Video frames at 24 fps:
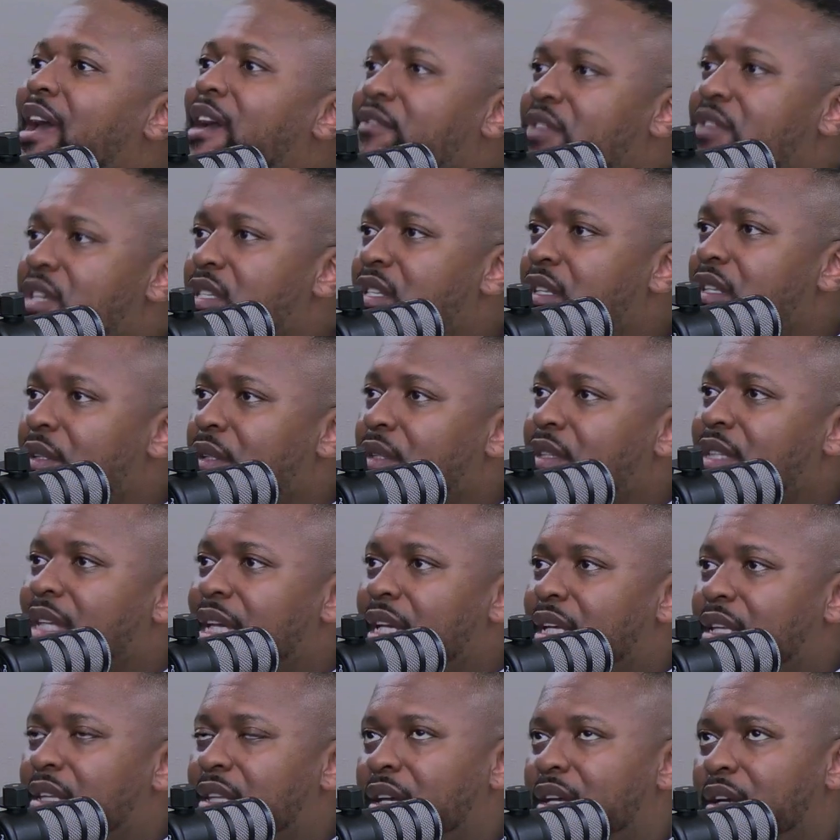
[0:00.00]
this little
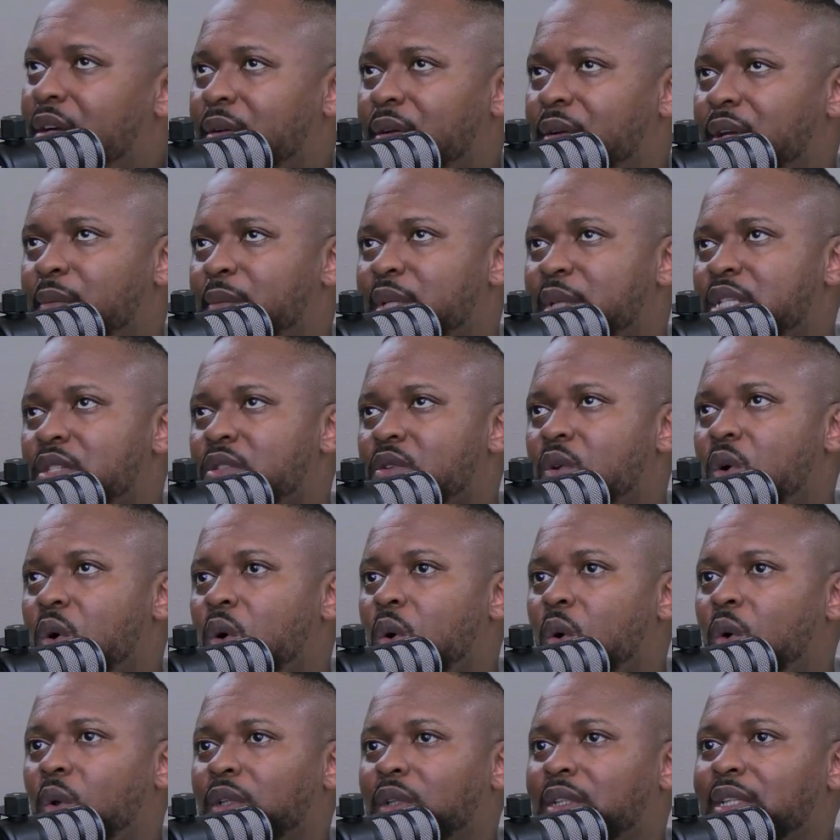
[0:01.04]
thing in their agreements
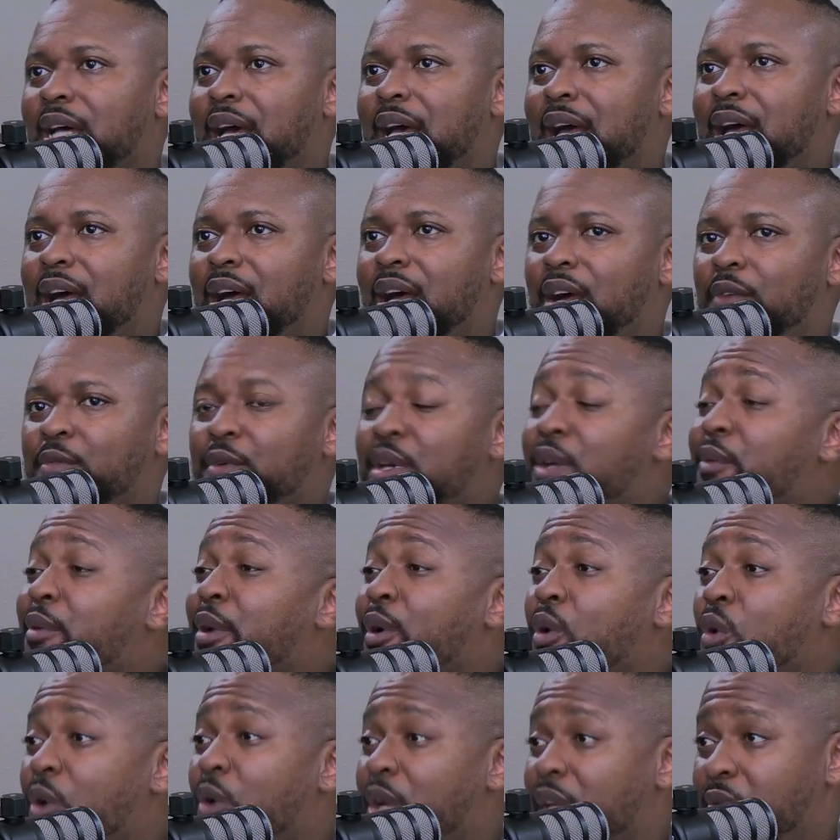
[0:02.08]
called
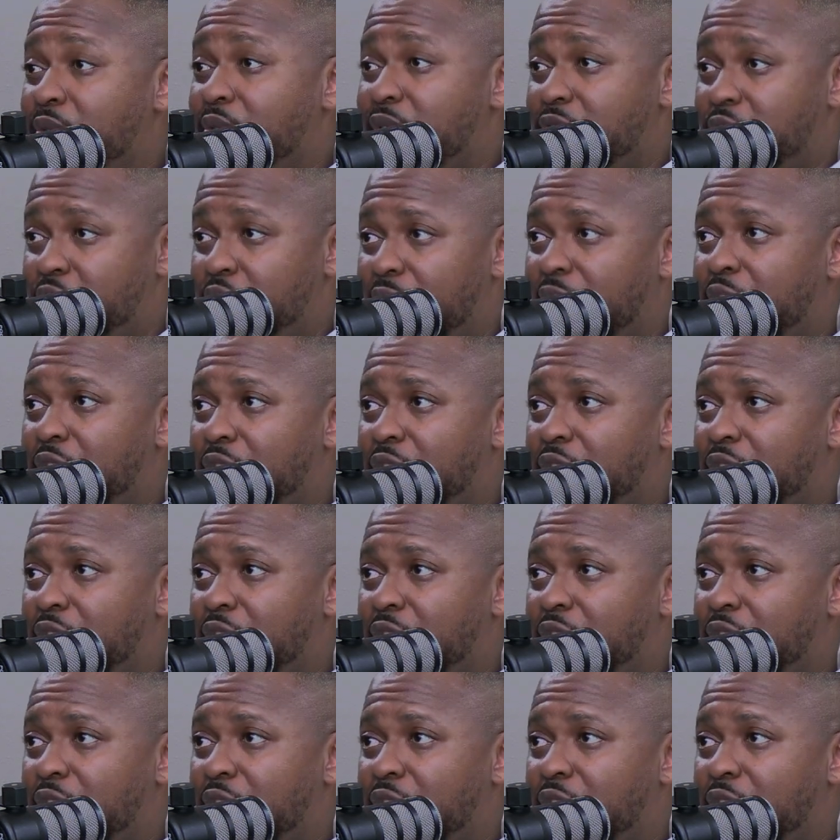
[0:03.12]
re-recording restriction.